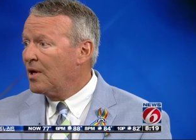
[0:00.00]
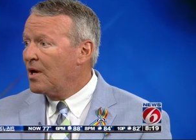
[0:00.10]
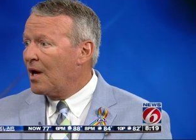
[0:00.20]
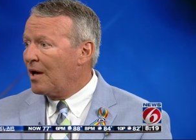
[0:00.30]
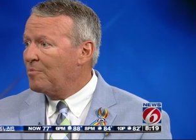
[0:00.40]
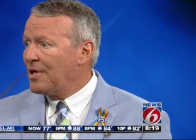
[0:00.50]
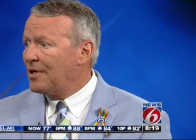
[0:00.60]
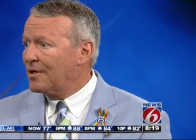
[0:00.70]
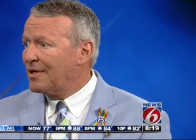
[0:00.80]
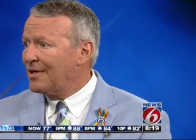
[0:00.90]
I
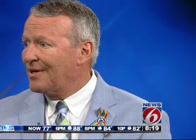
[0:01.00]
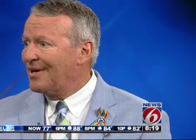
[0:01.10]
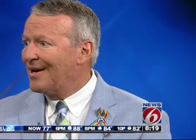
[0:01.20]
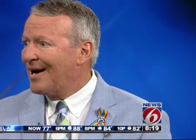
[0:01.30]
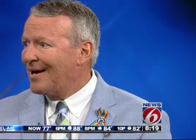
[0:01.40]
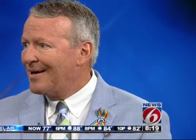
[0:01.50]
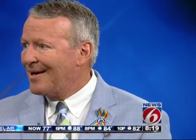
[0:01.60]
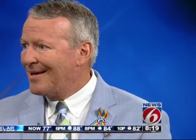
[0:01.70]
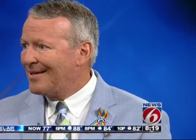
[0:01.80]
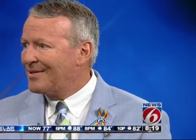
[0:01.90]
immediately got
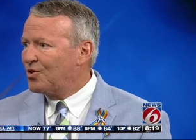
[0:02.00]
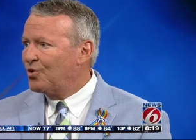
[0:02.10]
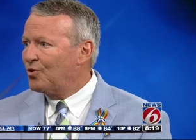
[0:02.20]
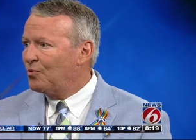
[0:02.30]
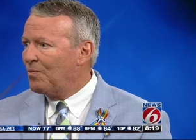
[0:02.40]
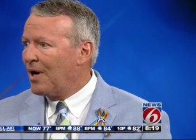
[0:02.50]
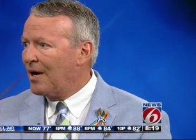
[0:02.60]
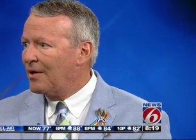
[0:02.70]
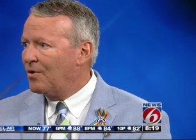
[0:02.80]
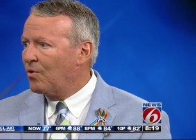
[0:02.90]
into
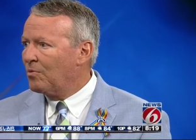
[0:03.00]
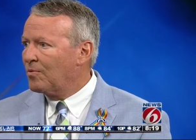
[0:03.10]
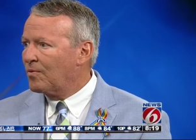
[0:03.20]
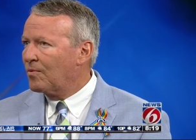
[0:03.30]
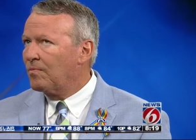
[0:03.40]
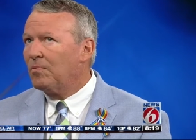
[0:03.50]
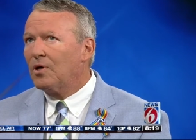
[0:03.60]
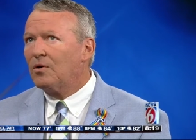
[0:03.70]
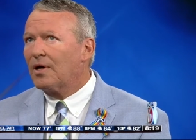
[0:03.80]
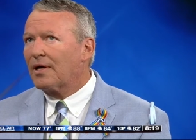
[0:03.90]
my normal
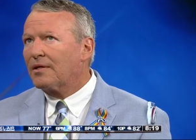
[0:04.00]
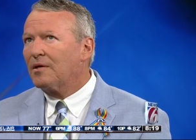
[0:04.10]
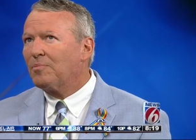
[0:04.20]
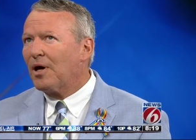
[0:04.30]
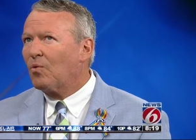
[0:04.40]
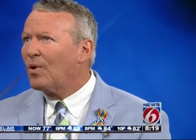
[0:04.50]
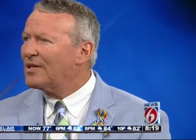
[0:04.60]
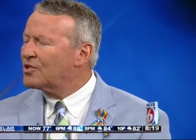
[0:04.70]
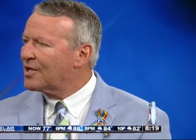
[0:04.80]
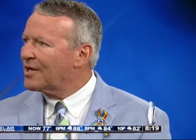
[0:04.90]
mode. I think by
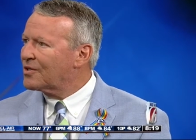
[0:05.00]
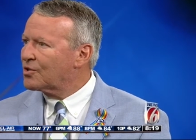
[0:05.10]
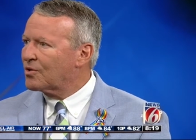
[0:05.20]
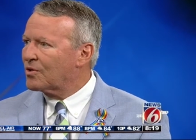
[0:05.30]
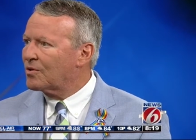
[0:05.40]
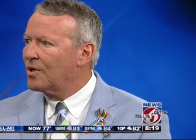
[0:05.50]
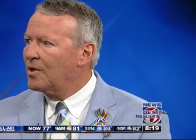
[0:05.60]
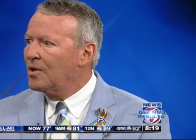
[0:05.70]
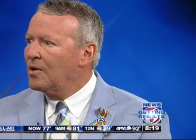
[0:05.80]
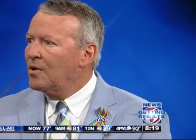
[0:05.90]
Wednesday I started
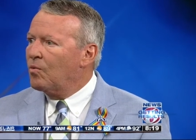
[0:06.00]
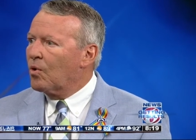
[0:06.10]
Did you?